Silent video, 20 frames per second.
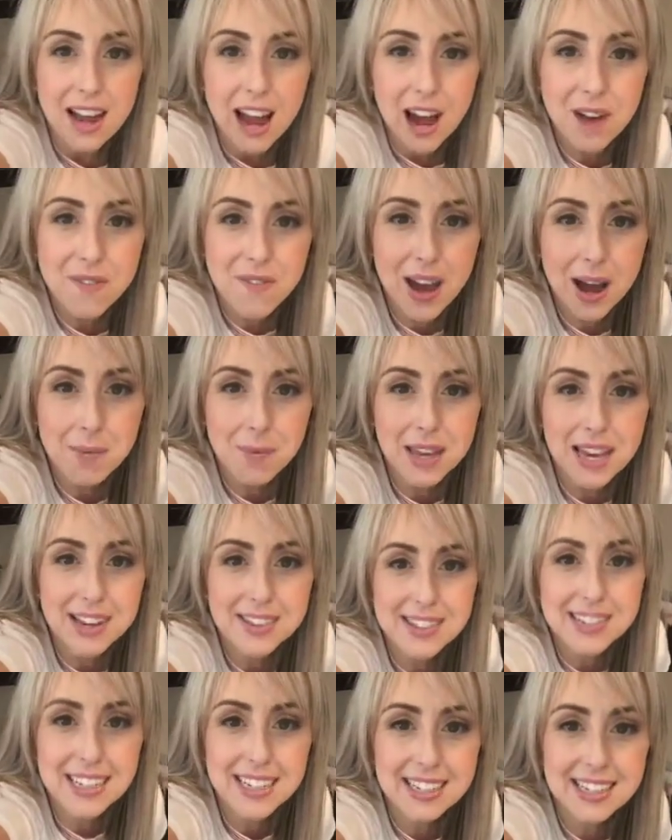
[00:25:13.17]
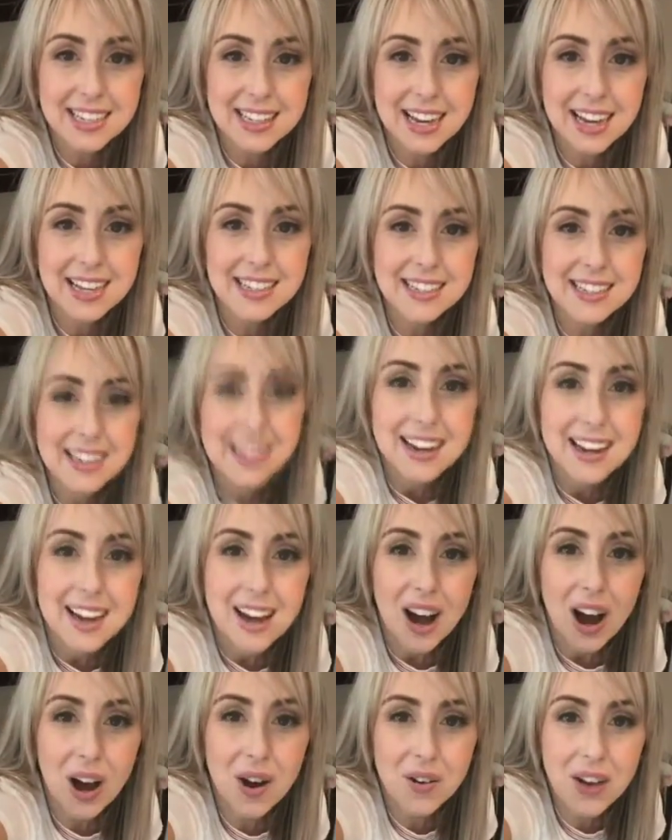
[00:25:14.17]
A family of 6 of us.
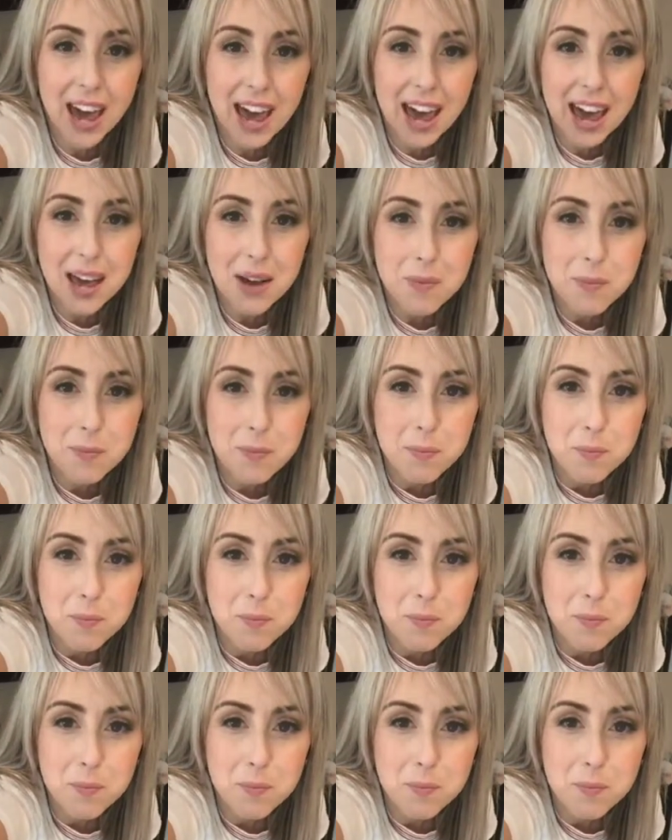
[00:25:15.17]
Okay.